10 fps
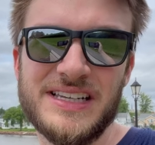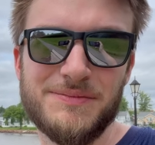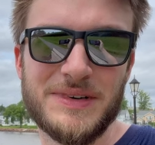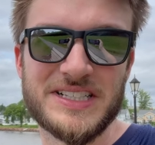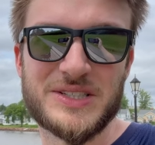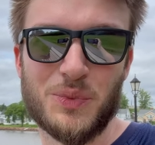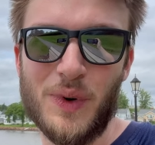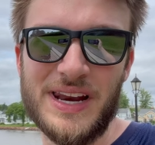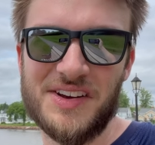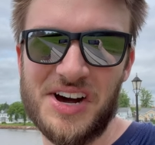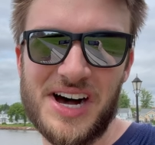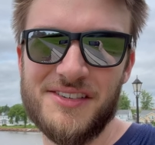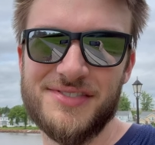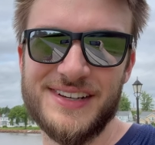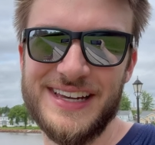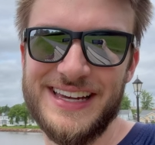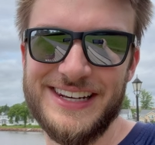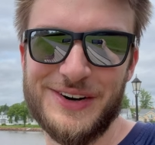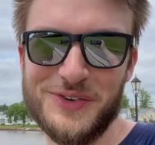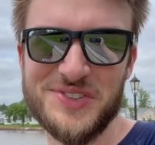get my sweat off,
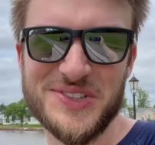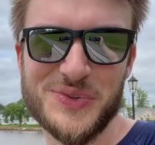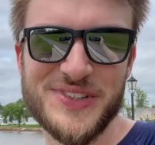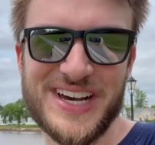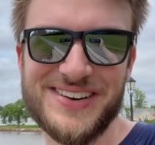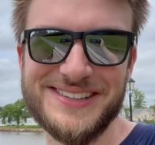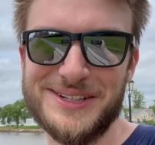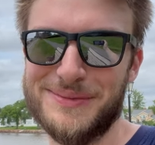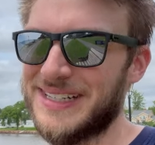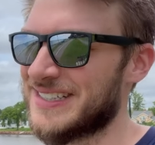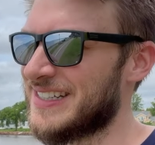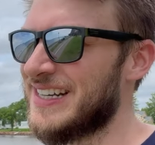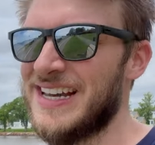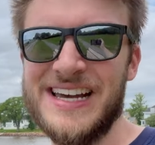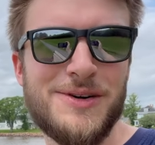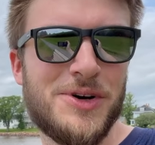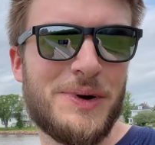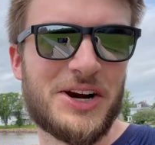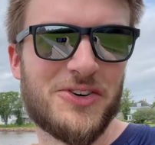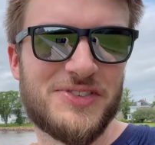and hopefully cool down a little bit.
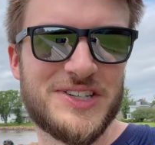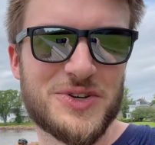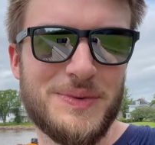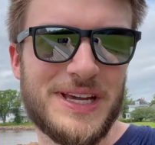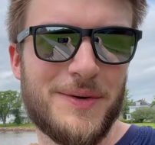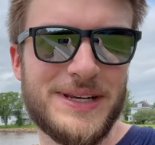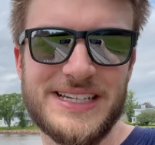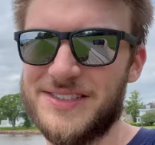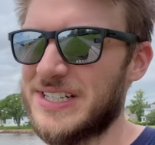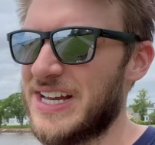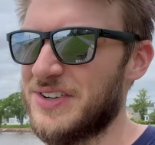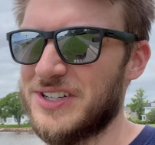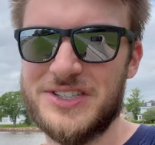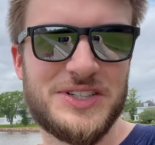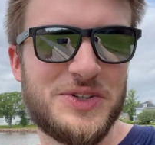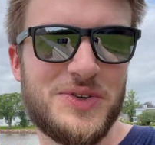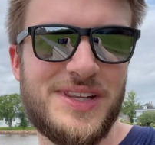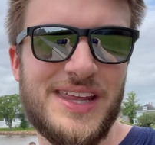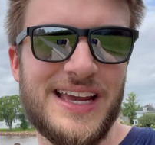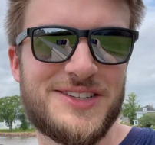My girlfriend's gonna be coming downtown here soon,
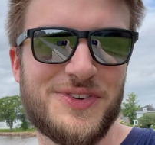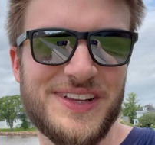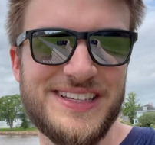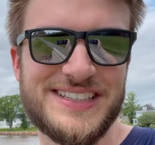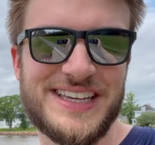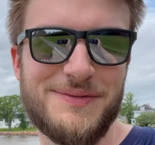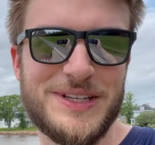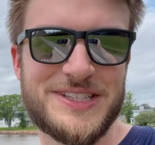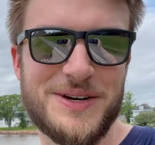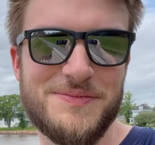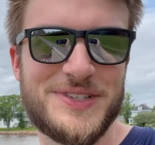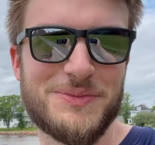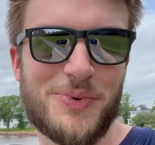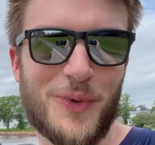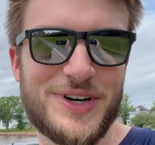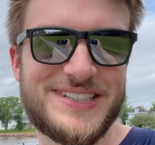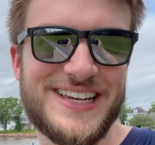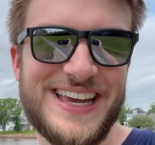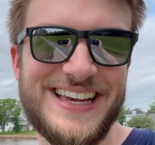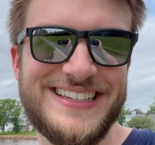thankfully, to give me some support.
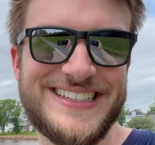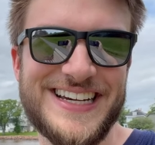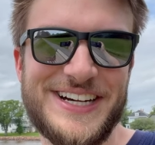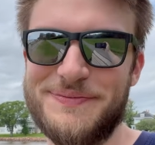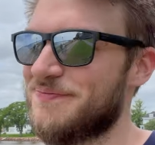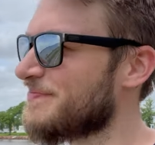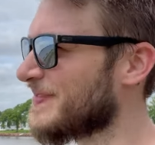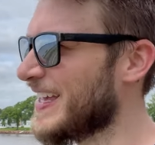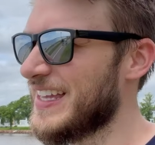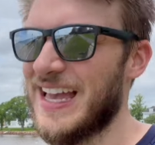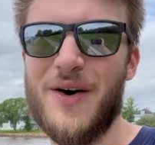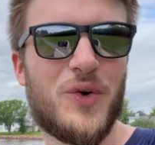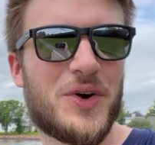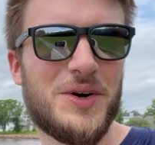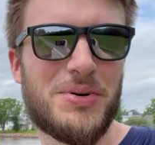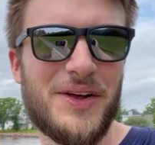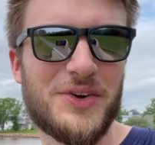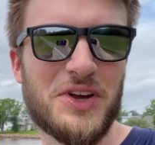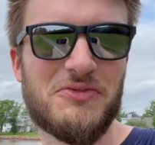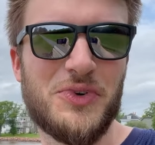And yeah, we're gonna probably go
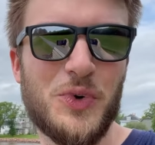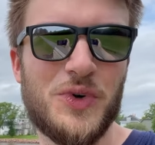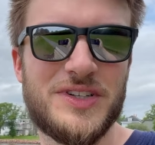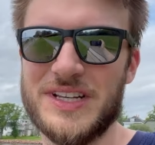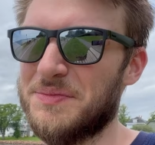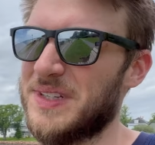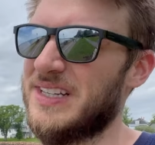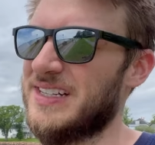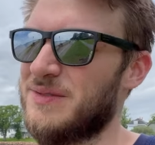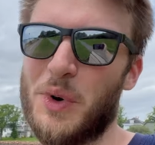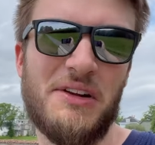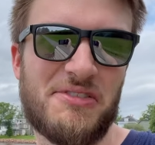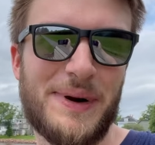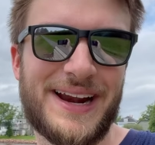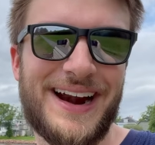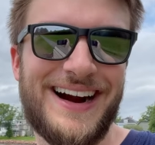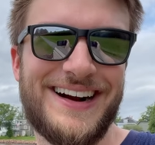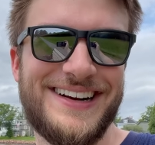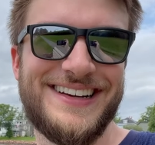get food or something, wait for my car.